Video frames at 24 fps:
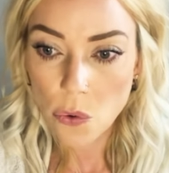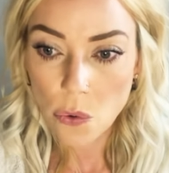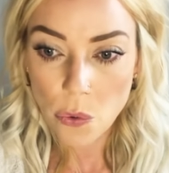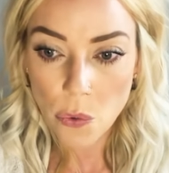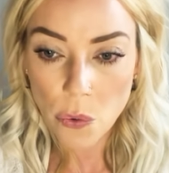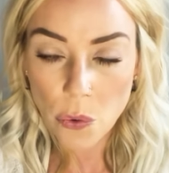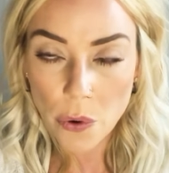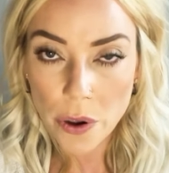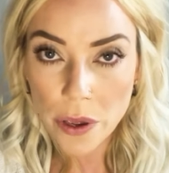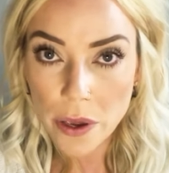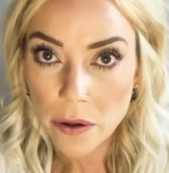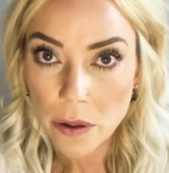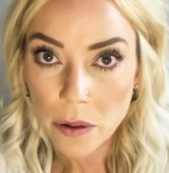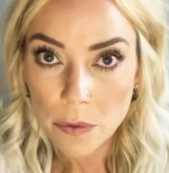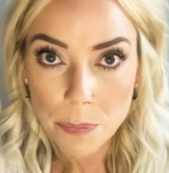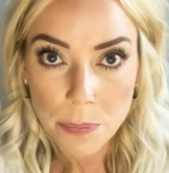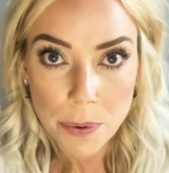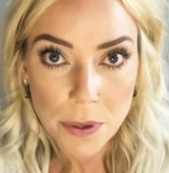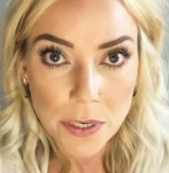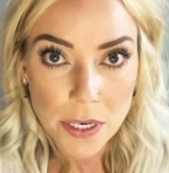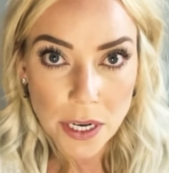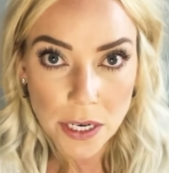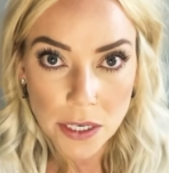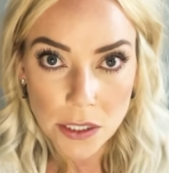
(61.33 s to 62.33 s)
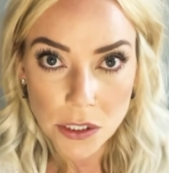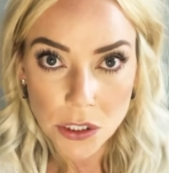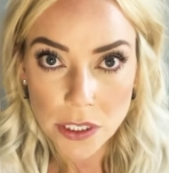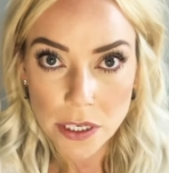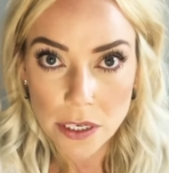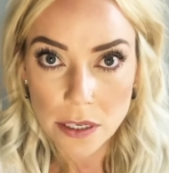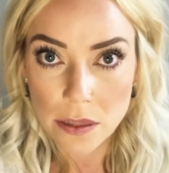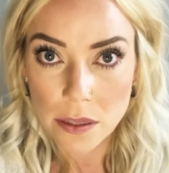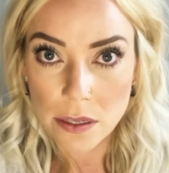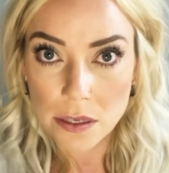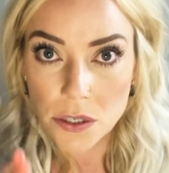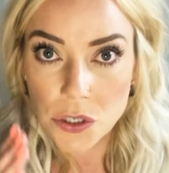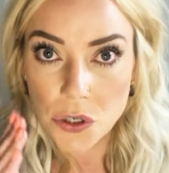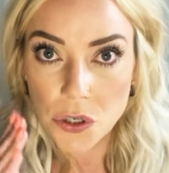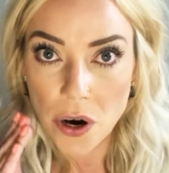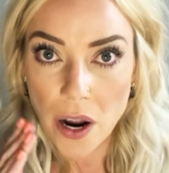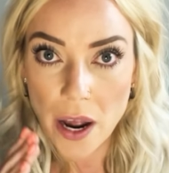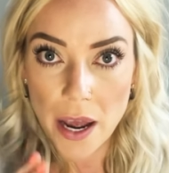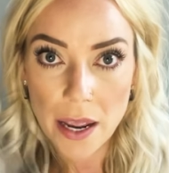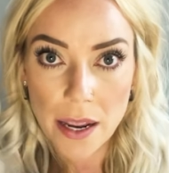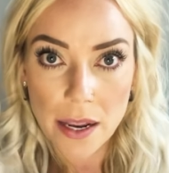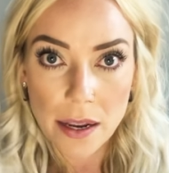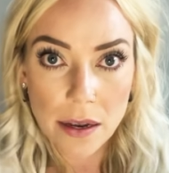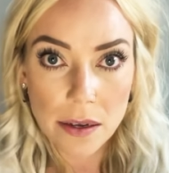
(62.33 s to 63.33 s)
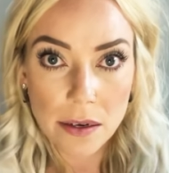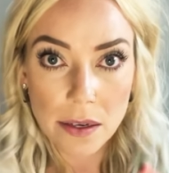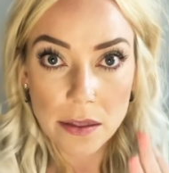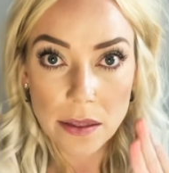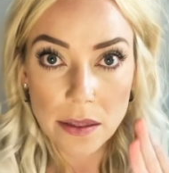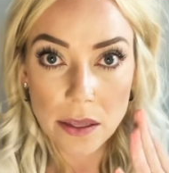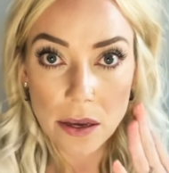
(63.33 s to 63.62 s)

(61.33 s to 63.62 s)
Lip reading: oil production, the